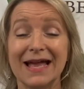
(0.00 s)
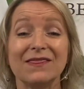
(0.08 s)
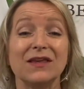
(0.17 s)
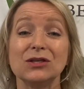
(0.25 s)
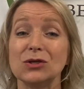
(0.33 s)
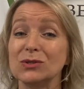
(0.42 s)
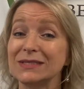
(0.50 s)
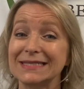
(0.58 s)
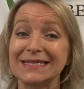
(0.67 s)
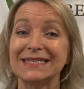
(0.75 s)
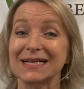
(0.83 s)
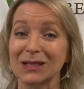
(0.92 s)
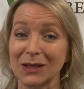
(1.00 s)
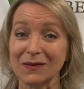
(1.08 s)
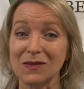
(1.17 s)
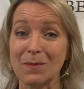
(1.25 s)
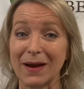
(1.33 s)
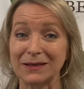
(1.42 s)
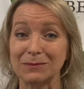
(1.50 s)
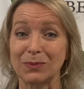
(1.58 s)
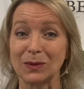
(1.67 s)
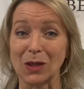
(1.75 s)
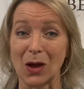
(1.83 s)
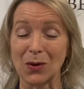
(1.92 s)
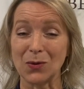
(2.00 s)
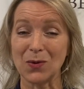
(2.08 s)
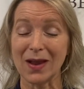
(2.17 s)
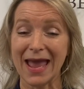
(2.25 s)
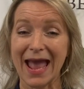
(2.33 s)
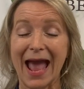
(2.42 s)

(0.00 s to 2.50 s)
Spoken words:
then you just need to click the button below,